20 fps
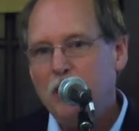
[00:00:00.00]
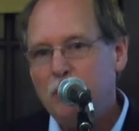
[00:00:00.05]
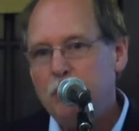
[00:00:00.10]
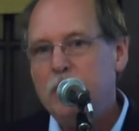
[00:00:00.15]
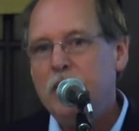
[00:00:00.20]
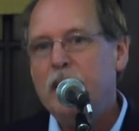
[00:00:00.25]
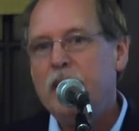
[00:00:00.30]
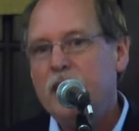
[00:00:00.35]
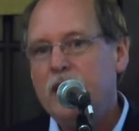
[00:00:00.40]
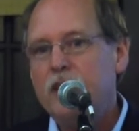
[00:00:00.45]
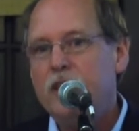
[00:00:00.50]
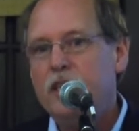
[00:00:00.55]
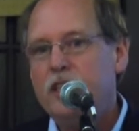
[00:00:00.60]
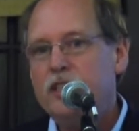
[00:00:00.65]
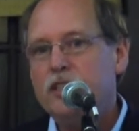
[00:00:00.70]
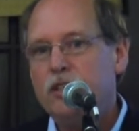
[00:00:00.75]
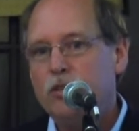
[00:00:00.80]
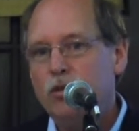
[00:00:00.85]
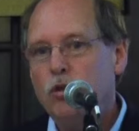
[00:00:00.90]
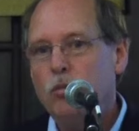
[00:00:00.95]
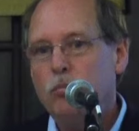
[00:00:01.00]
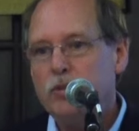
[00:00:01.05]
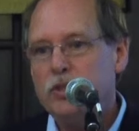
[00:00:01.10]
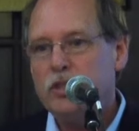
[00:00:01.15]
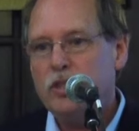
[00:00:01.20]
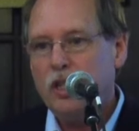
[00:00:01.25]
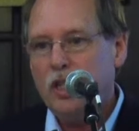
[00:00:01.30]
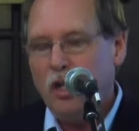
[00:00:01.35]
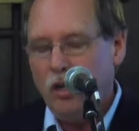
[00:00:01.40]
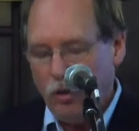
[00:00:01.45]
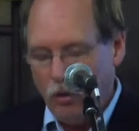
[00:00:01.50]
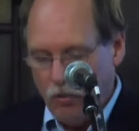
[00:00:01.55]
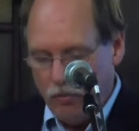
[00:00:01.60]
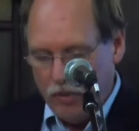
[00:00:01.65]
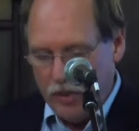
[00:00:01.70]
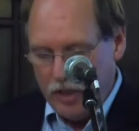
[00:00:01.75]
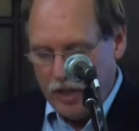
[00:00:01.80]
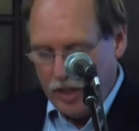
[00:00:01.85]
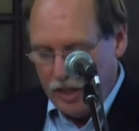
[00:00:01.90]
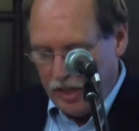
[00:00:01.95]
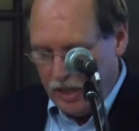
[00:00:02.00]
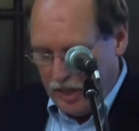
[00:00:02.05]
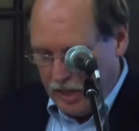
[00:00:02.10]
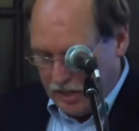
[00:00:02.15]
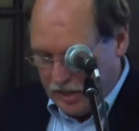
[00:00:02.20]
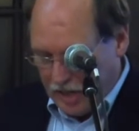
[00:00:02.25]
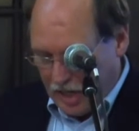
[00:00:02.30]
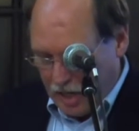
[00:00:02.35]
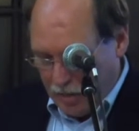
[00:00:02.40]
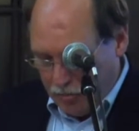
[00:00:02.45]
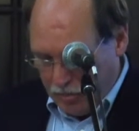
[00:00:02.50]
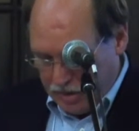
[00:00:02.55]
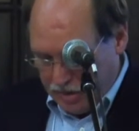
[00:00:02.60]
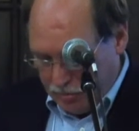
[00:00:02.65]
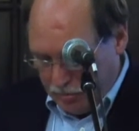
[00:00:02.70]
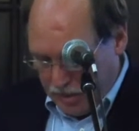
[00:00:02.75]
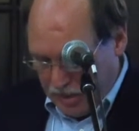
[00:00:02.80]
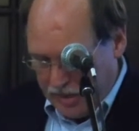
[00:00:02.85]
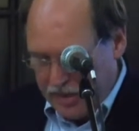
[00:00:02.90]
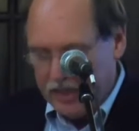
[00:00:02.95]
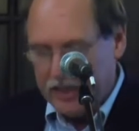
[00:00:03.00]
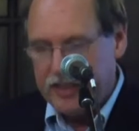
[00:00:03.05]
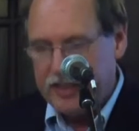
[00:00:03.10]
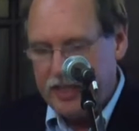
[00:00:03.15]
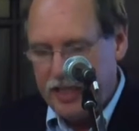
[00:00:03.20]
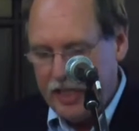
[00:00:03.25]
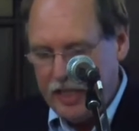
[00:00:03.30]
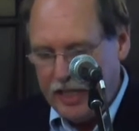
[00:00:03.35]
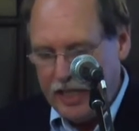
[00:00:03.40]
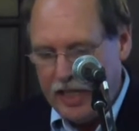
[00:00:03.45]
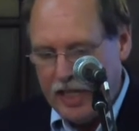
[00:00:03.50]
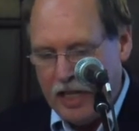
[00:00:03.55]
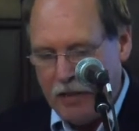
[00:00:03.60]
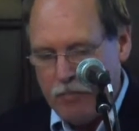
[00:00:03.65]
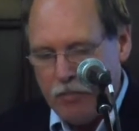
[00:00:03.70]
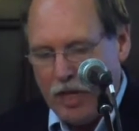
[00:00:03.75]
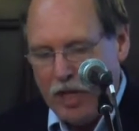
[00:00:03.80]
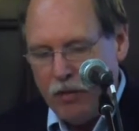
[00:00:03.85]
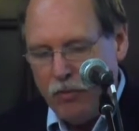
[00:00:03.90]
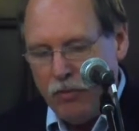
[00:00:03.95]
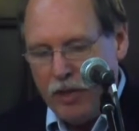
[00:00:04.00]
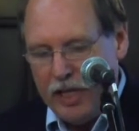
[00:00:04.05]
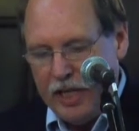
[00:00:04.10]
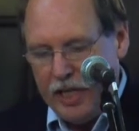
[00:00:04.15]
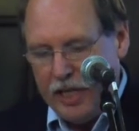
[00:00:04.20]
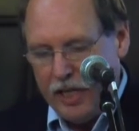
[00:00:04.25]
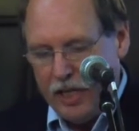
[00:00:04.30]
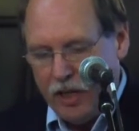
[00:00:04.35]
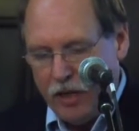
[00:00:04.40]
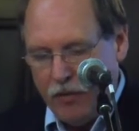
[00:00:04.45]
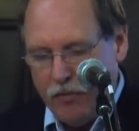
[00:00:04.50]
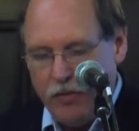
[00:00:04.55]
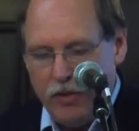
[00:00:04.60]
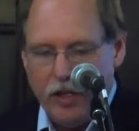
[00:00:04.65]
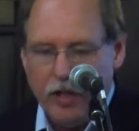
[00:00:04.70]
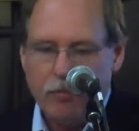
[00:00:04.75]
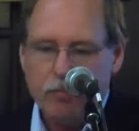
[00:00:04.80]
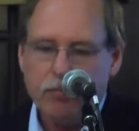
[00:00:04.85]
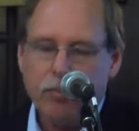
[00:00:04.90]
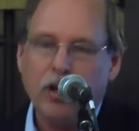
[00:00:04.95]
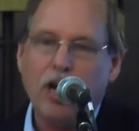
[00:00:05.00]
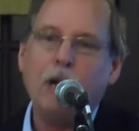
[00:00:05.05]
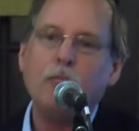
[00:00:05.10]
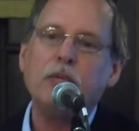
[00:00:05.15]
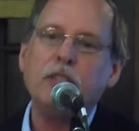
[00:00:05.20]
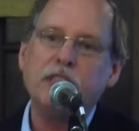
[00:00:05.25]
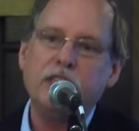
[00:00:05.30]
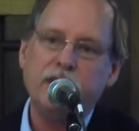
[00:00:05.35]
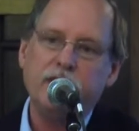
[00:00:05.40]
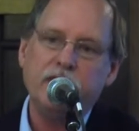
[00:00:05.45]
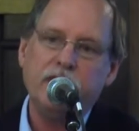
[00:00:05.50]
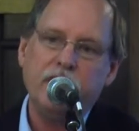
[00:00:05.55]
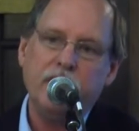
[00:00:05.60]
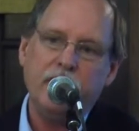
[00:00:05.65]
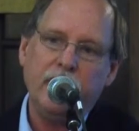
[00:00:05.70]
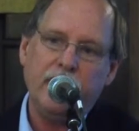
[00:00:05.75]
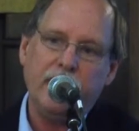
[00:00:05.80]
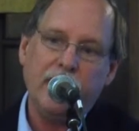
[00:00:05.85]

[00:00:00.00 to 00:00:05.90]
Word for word: being in these groups over the time we spent in Sydney and my reading of the Promise of Sydney,